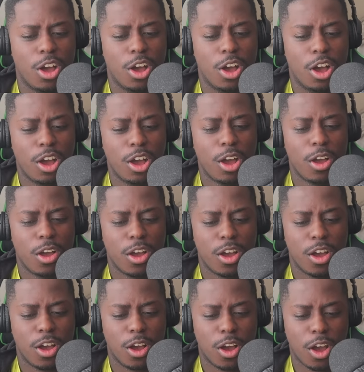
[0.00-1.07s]
Huh?
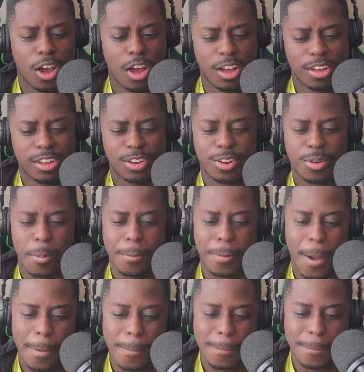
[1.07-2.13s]
Huh?
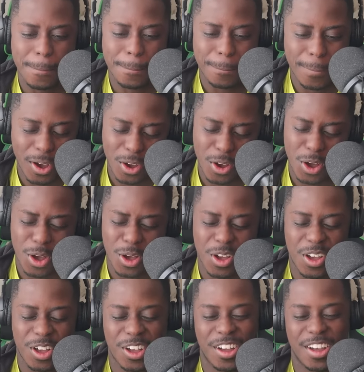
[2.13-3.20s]

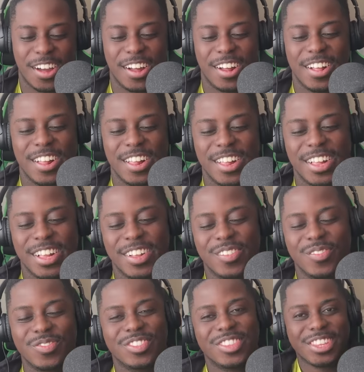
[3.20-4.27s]
Papa.
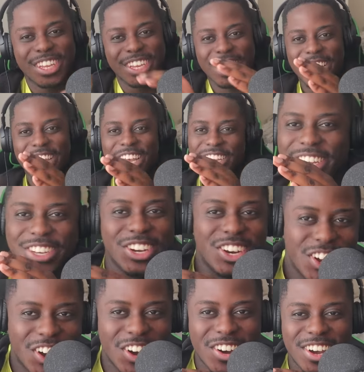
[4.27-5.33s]
You
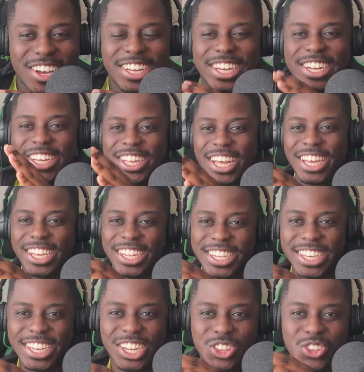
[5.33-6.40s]
know, you need it
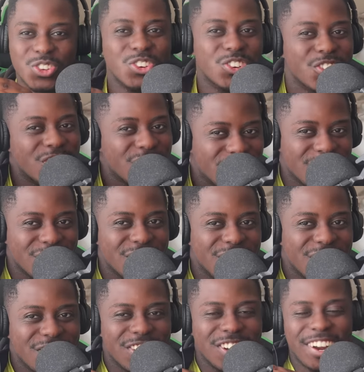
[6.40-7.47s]
needed to
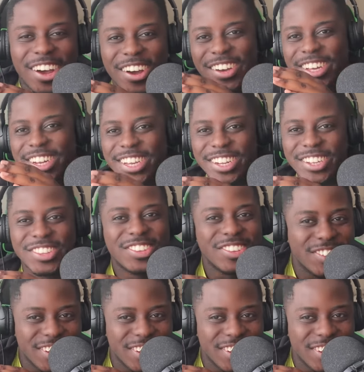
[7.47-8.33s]
you know, it needed to